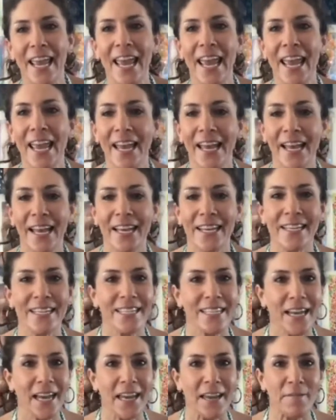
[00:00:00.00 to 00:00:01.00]

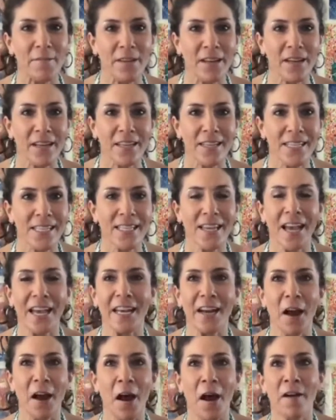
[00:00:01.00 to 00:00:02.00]
And I am going to
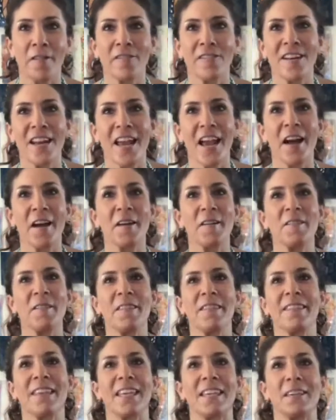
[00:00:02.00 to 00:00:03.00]
sign off now.
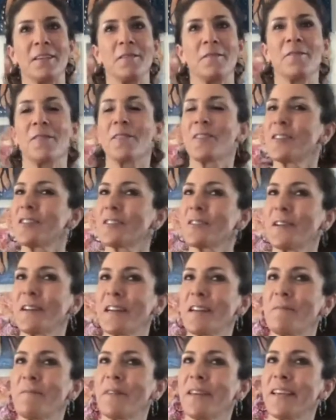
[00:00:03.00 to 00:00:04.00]
Thank you for
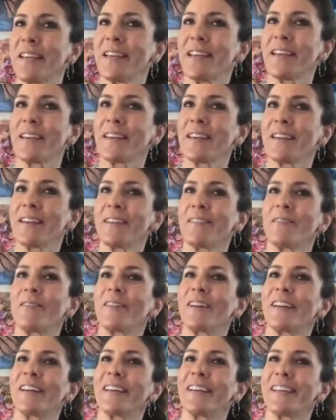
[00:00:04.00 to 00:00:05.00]
joining me
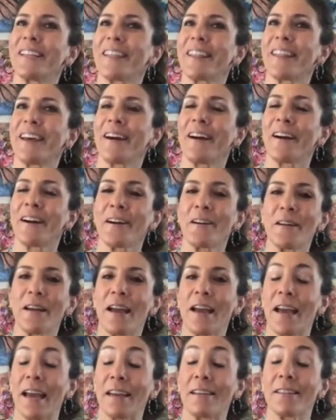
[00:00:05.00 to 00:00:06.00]
with
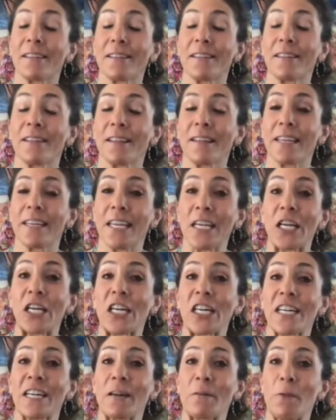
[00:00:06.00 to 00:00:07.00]
art
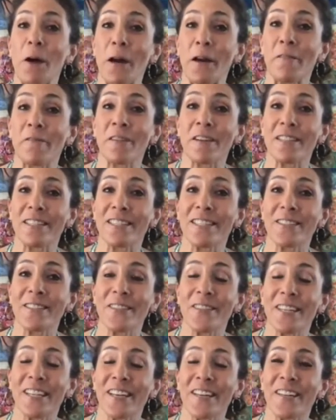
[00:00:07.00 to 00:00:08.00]
here at Waterfront
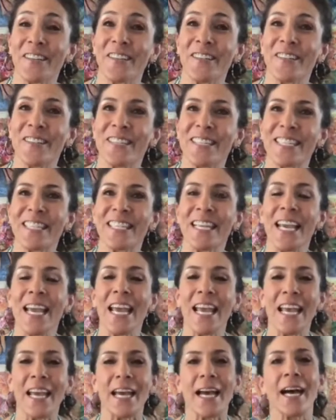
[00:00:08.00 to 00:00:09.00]
Studios,
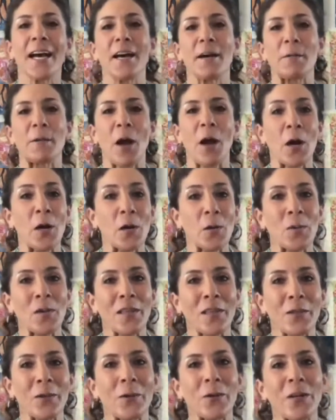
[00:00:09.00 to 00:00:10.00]
Art
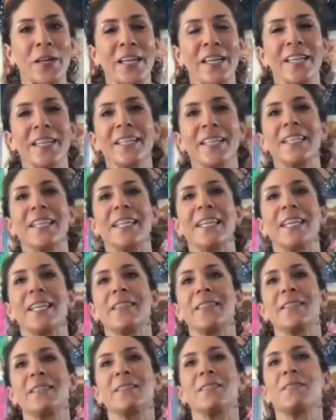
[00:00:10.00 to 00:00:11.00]
with Lórien in
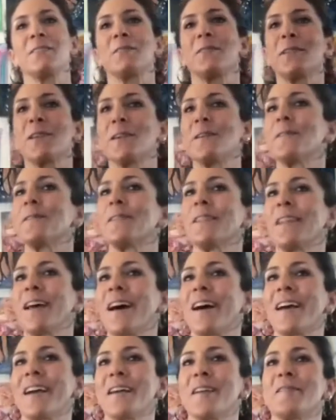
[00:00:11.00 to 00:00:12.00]
the studio
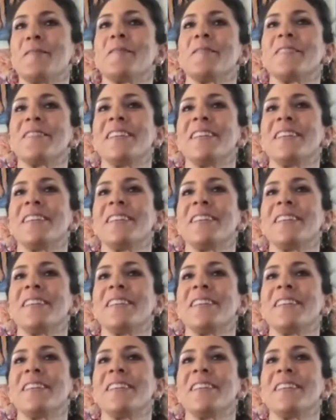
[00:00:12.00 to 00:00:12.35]
live.